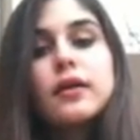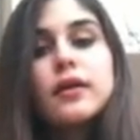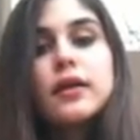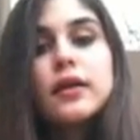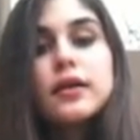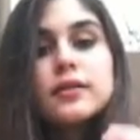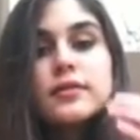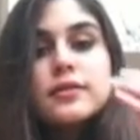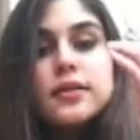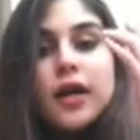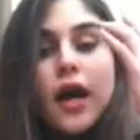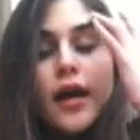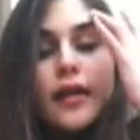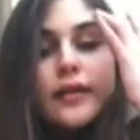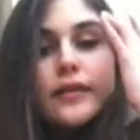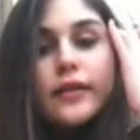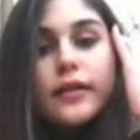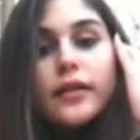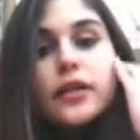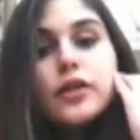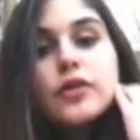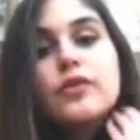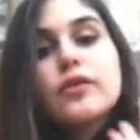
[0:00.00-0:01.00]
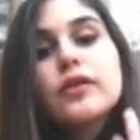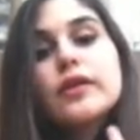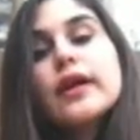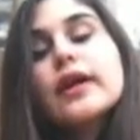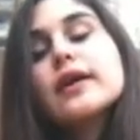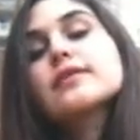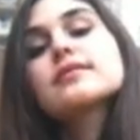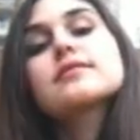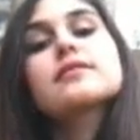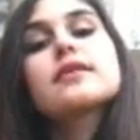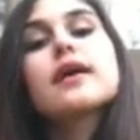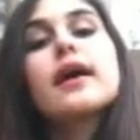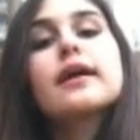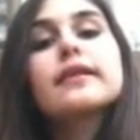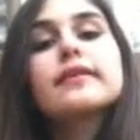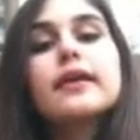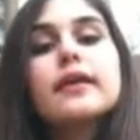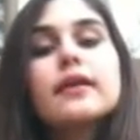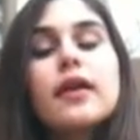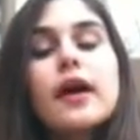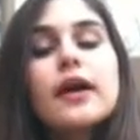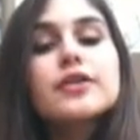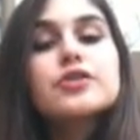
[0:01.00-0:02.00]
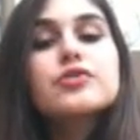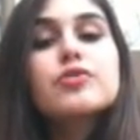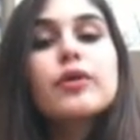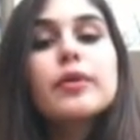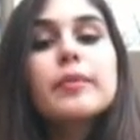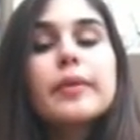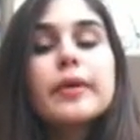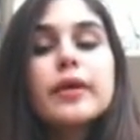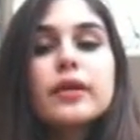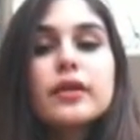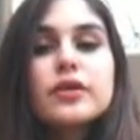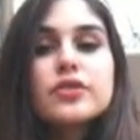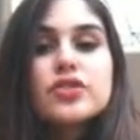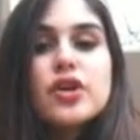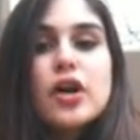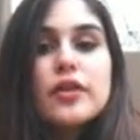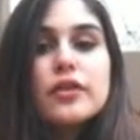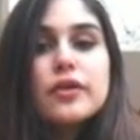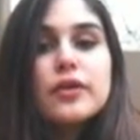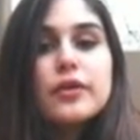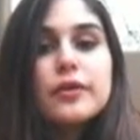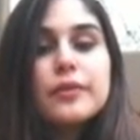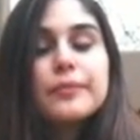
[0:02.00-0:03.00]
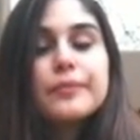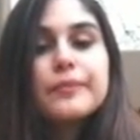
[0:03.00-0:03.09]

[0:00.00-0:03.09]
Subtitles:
inside the nucleus, and they like to repel each other.